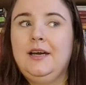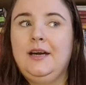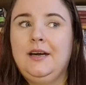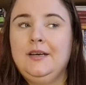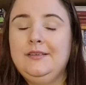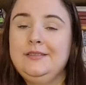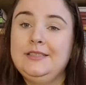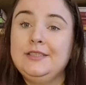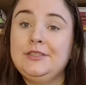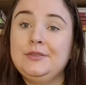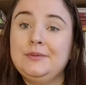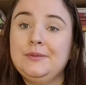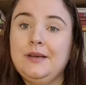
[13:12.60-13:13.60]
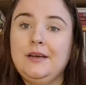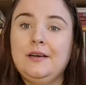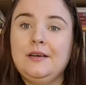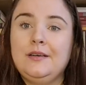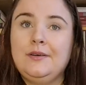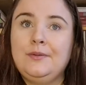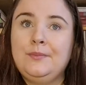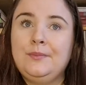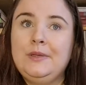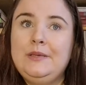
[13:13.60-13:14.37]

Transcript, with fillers: uh, until um,